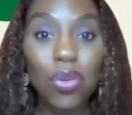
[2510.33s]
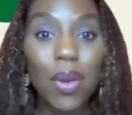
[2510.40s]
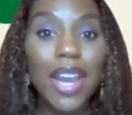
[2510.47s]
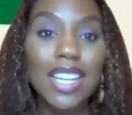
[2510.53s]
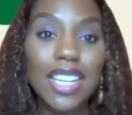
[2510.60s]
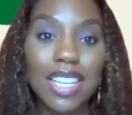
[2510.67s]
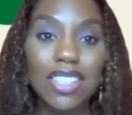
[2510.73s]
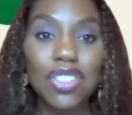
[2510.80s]

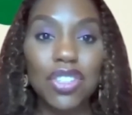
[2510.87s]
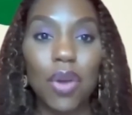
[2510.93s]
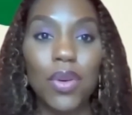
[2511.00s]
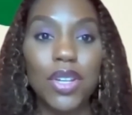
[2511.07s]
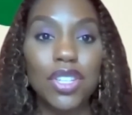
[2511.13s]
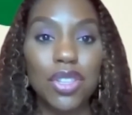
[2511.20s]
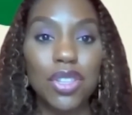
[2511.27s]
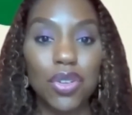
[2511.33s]
training to go
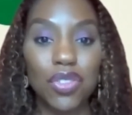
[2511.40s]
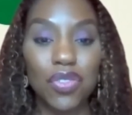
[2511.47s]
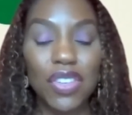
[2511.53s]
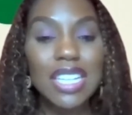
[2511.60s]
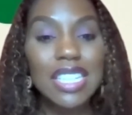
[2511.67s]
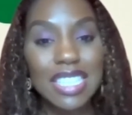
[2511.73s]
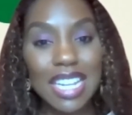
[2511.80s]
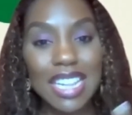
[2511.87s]
into those
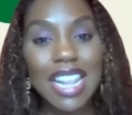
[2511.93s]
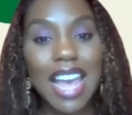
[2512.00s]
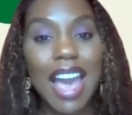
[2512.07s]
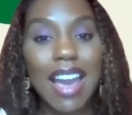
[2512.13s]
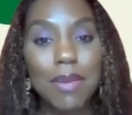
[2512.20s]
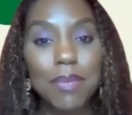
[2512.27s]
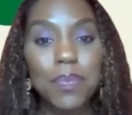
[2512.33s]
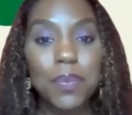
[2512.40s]
fields. And
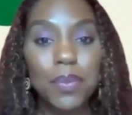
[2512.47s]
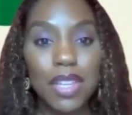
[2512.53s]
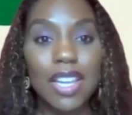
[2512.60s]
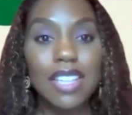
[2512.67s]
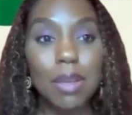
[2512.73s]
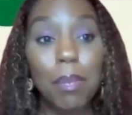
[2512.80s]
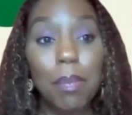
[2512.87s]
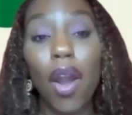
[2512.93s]
that
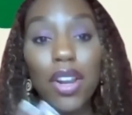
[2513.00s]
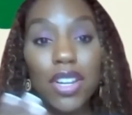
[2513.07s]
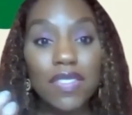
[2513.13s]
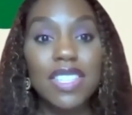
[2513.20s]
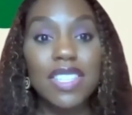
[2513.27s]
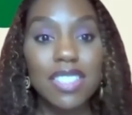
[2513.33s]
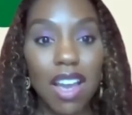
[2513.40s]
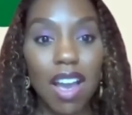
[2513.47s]
is a part
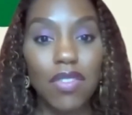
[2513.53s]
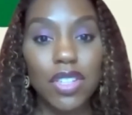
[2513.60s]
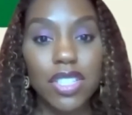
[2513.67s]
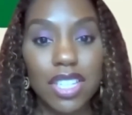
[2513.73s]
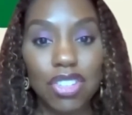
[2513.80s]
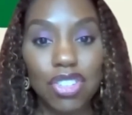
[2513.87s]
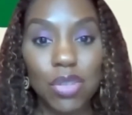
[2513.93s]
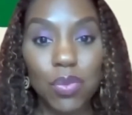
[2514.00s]
of this
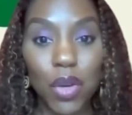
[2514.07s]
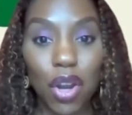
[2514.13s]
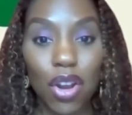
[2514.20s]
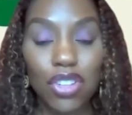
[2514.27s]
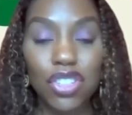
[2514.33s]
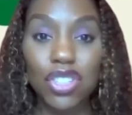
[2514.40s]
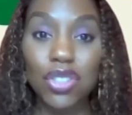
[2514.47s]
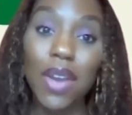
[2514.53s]
conversation in
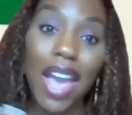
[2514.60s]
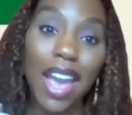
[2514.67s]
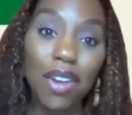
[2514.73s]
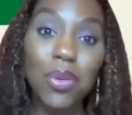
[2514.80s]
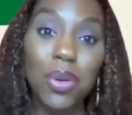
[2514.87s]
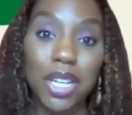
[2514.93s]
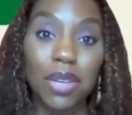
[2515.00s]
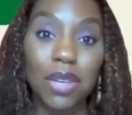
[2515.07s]
regards to
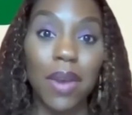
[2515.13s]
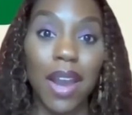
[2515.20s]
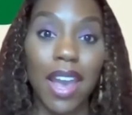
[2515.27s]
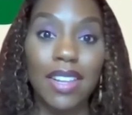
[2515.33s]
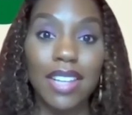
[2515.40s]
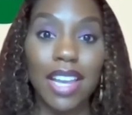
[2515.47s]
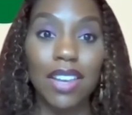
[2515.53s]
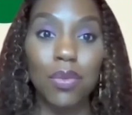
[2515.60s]
equity,
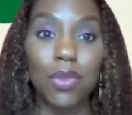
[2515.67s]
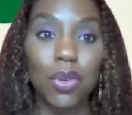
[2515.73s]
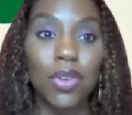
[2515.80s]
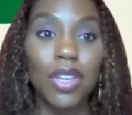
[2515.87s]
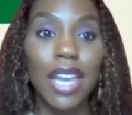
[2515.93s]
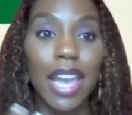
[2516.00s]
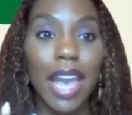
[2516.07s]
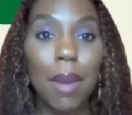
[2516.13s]
right? Like you
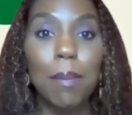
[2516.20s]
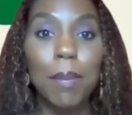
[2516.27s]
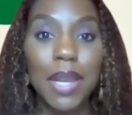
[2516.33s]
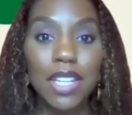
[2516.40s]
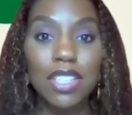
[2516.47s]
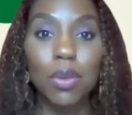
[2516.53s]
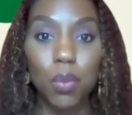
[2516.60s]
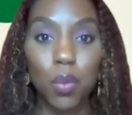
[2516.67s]
can't
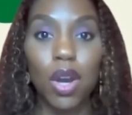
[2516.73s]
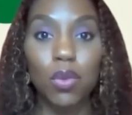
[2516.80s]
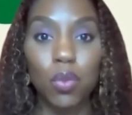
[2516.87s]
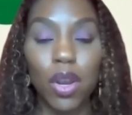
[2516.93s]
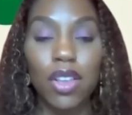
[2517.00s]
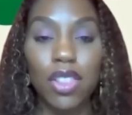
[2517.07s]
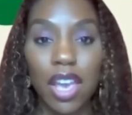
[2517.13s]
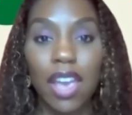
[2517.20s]
meet someone
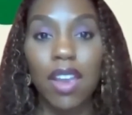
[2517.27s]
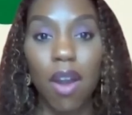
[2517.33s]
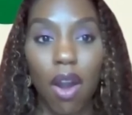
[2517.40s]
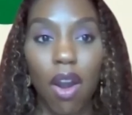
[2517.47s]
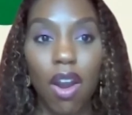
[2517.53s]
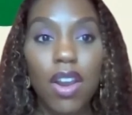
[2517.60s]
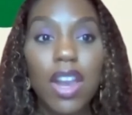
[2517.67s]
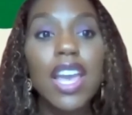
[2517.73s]
where they
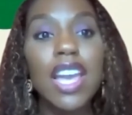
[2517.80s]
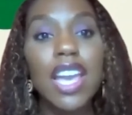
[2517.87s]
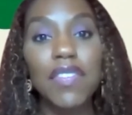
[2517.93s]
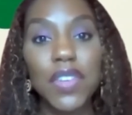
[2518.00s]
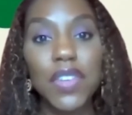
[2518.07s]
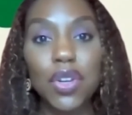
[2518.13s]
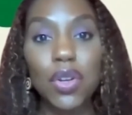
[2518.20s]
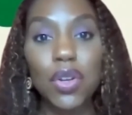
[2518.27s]
are
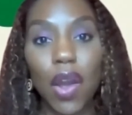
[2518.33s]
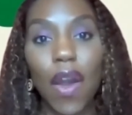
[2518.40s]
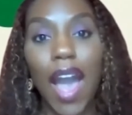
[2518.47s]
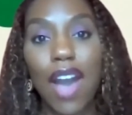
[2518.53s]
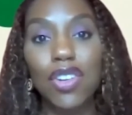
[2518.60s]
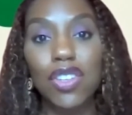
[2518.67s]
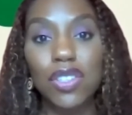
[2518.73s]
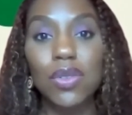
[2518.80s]
if you don't know
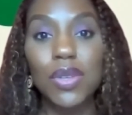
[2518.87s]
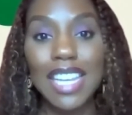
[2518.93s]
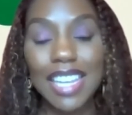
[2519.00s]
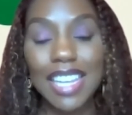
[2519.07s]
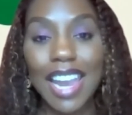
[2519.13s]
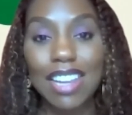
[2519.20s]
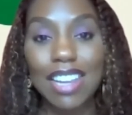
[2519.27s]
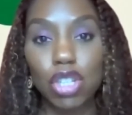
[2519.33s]
how to
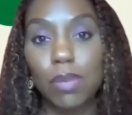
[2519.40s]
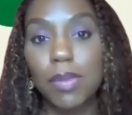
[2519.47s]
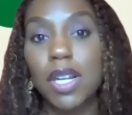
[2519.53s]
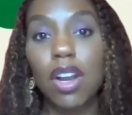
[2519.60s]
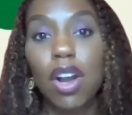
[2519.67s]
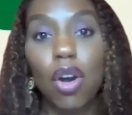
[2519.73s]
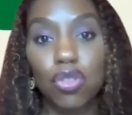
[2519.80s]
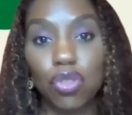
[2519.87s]
engage them in
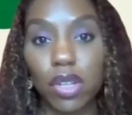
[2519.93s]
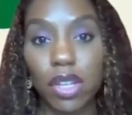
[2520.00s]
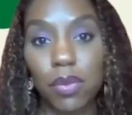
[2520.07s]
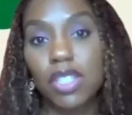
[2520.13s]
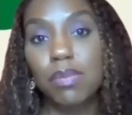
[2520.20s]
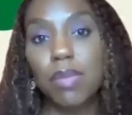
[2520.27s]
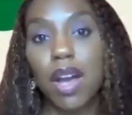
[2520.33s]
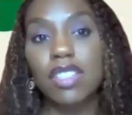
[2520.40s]
a culturally
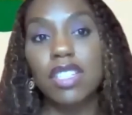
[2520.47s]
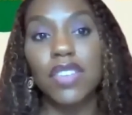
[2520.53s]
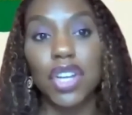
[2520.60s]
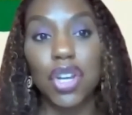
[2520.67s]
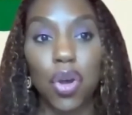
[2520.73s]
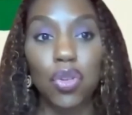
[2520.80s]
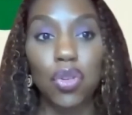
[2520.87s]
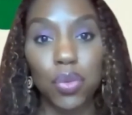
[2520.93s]
responsive
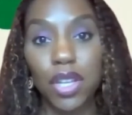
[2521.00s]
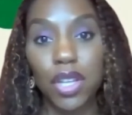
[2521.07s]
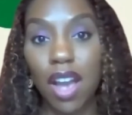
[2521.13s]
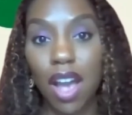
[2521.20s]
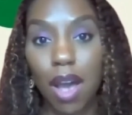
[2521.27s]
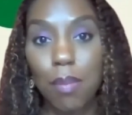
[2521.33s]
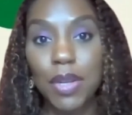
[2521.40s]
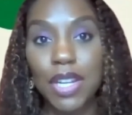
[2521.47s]
and culturally
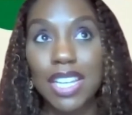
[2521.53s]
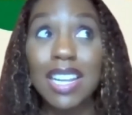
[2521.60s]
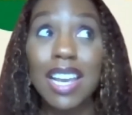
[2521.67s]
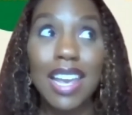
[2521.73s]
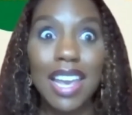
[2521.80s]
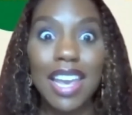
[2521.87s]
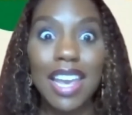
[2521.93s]
competent,